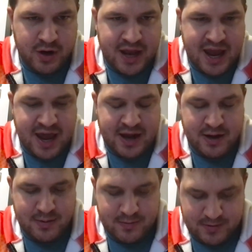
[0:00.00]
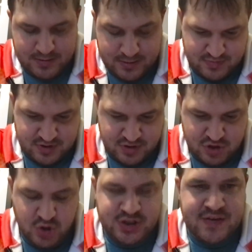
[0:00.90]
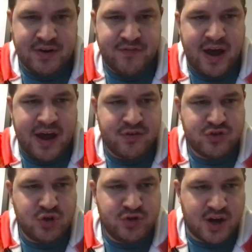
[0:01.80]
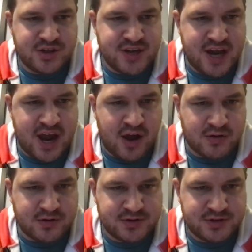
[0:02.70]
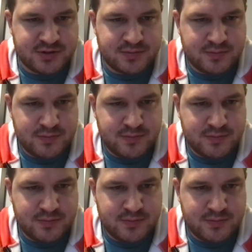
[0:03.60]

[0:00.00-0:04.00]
had 275 with 2 touchdowns.